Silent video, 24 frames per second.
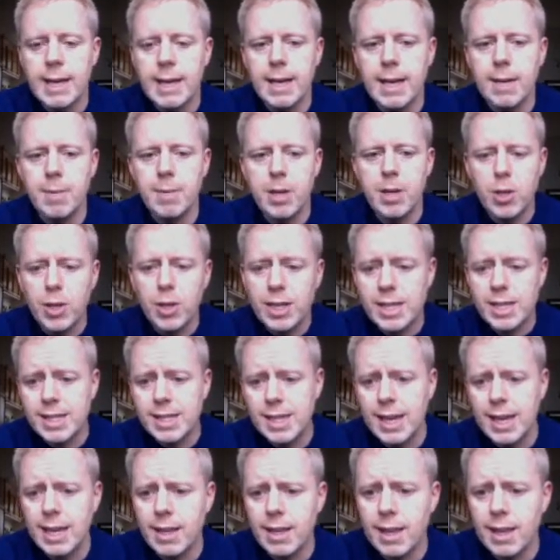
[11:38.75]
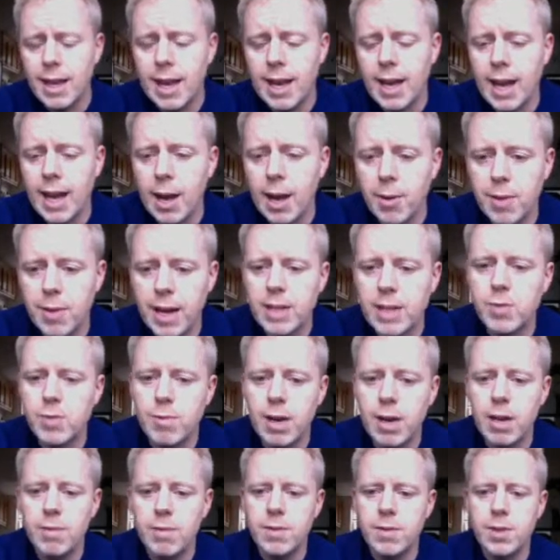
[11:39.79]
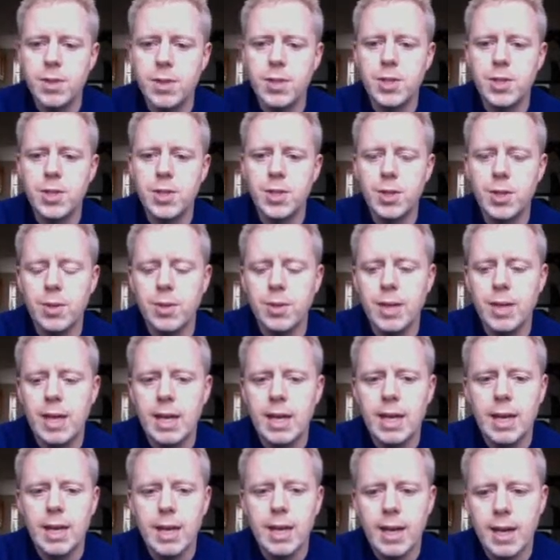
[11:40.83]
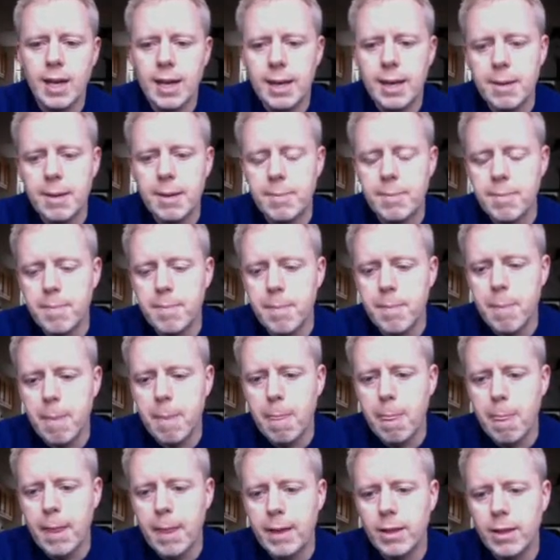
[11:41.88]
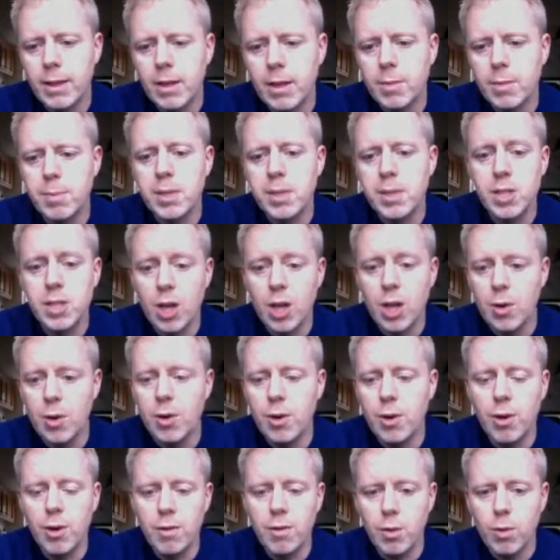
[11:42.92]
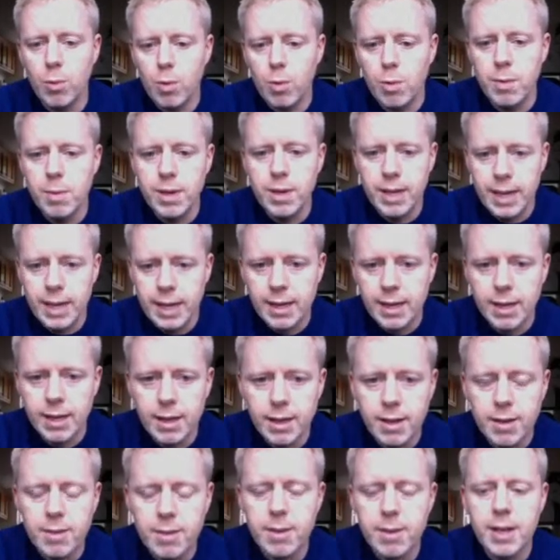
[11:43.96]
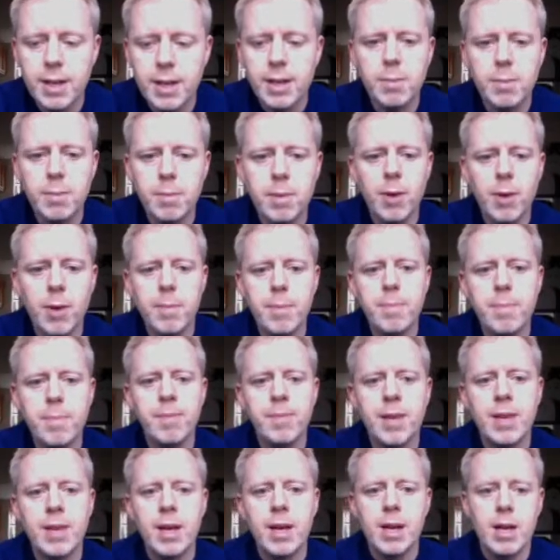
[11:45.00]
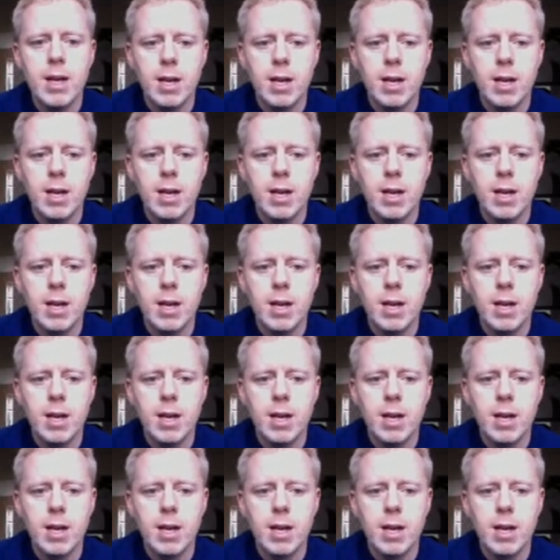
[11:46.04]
And you can see that how that's relevant to the persona of the woman in the poem.